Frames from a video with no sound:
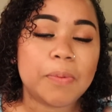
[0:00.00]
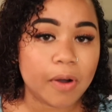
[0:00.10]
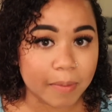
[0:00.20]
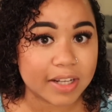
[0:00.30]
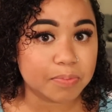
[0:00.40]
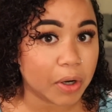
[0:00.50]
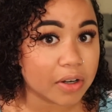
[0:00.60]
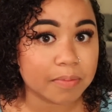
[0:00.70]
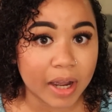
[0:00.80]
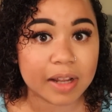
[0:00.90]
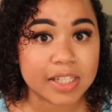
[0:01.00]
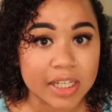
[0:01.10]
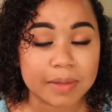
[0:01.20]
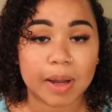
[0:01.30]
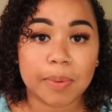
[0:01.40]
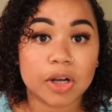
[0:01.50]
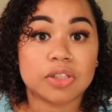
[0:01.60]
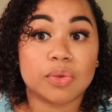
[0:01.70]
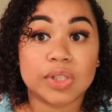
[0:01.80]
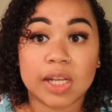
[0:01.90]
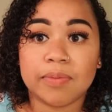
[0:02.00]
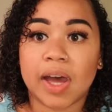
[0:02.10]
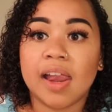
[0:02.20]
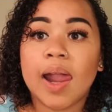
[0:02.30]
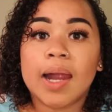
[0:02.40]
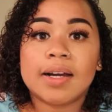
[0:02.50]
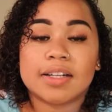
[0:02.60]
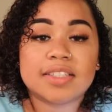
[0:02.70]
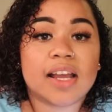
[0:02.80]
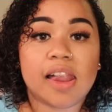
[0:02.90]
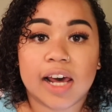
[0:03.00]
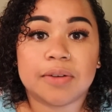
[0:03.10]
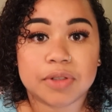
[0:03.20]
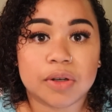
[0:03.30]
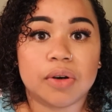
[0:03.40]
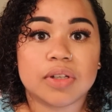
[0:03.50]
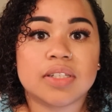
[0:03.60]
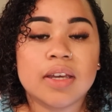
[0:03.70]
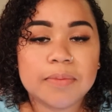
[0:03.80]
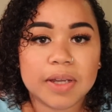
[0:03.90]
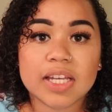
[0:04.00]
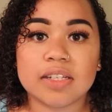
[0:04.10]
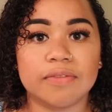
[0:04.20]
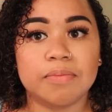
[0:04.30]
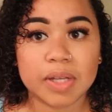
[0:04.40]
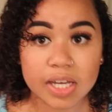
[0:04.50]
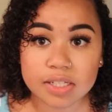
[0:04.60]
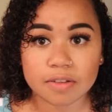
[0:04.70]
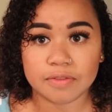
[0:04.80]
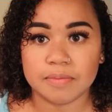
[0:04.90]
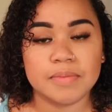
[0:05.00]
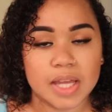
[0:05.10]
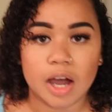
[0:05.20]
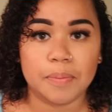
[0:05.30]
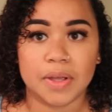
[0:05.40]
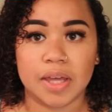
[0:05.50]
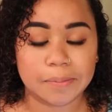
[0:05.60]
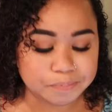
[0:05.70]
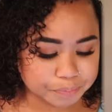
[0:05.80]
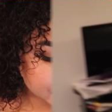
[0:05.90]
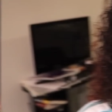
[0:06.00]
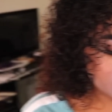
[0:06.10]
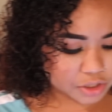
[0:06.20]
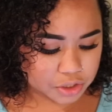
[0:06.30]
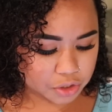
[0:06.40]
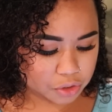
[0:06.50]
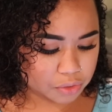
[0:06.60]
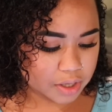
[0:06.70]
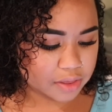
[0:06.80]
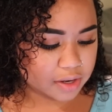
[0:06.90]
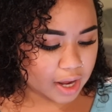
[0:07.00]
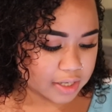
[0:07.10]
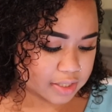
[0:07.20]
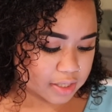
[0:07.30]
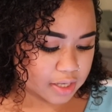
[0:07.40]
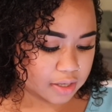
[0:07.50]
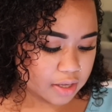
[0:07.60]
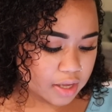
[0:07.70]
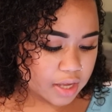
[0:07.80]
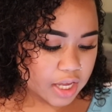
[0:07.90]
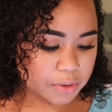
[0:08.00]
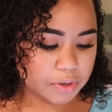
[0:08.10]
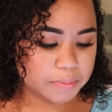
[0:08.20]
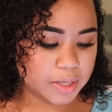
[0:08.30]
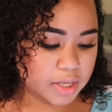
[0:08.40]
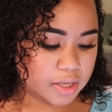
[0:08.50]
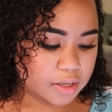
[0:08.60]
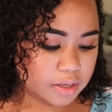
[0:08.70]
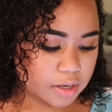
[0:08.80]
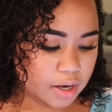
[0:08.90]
people on my team, my personal team, that are seeing a lot of results because of me helping them. Going into the next thing, it would be